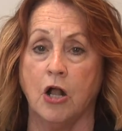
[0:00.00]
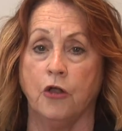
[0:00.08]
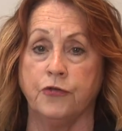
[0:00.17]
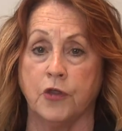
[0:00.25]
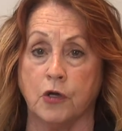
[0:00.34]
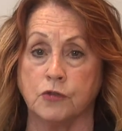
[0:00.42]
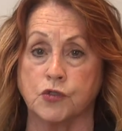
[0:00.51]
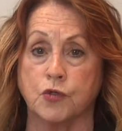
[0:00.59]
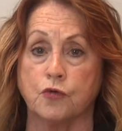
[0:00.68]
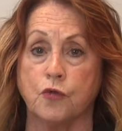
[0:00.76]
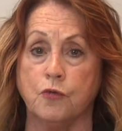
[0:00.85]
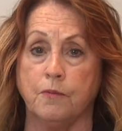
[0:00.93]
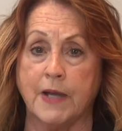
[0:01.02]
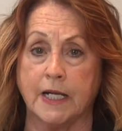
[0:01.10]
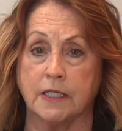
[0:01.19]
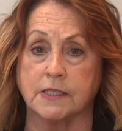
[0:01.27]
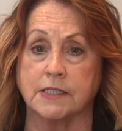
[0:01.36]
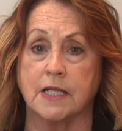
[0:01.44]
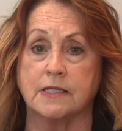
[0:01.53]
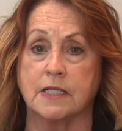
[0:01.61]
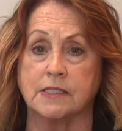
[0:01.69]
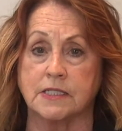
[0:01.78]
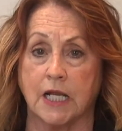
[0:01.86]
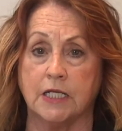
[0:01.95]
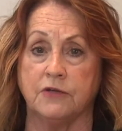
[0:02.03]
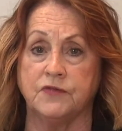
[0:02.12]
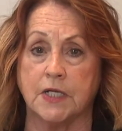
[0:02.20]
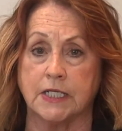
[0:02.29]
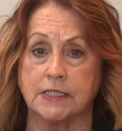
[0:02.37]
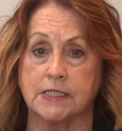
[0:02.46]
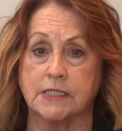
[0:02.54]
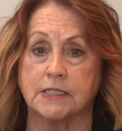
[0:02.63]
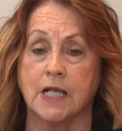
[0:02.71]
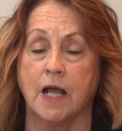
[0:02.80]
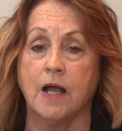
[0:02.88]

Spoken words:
Those are the amounts that the state of Texas